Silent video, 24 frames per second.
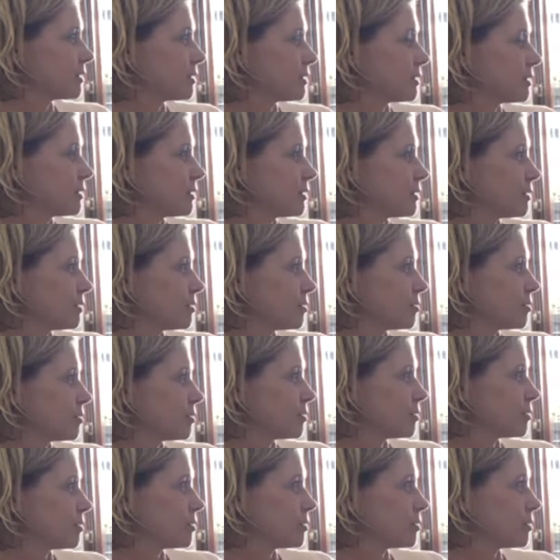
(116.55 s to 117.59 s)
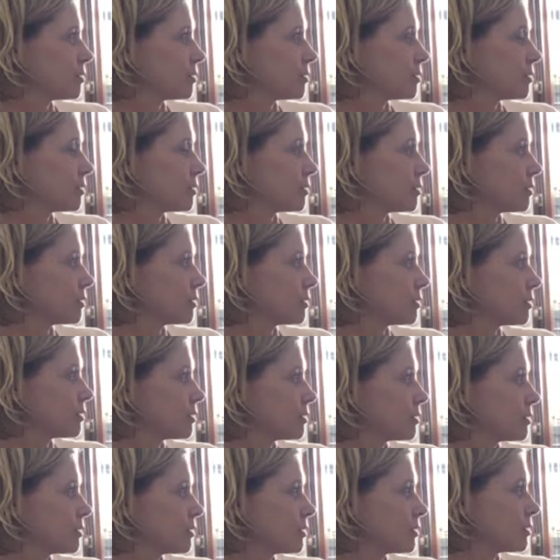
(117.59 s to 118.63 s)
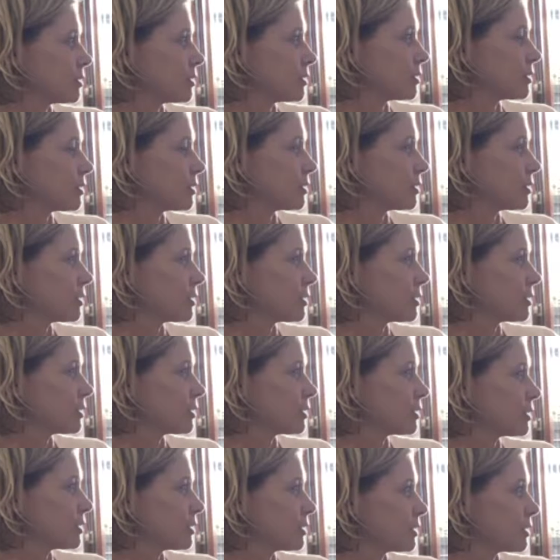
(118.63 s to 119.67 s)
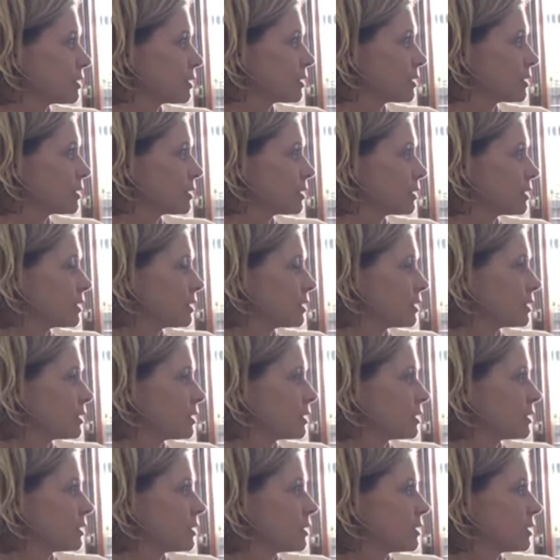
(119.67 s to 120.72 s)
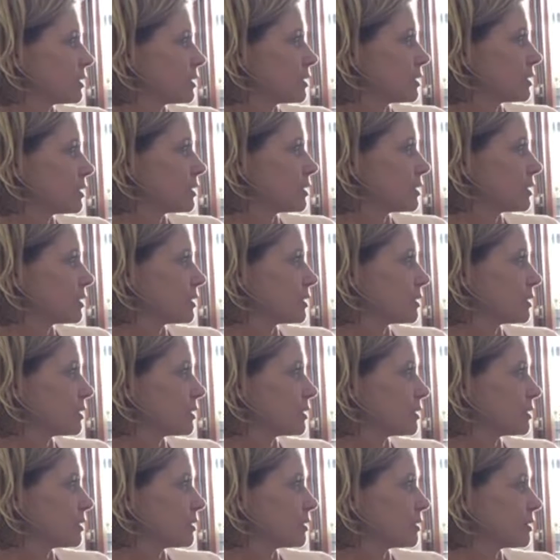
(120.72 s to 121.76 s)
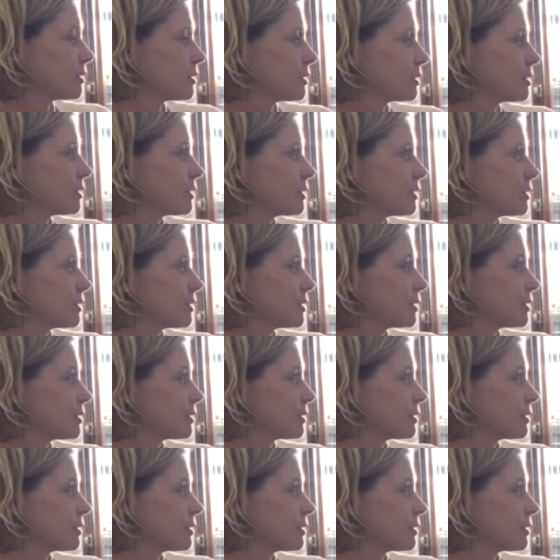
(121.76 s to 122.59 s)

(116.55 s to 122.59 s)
This person isn't speaking.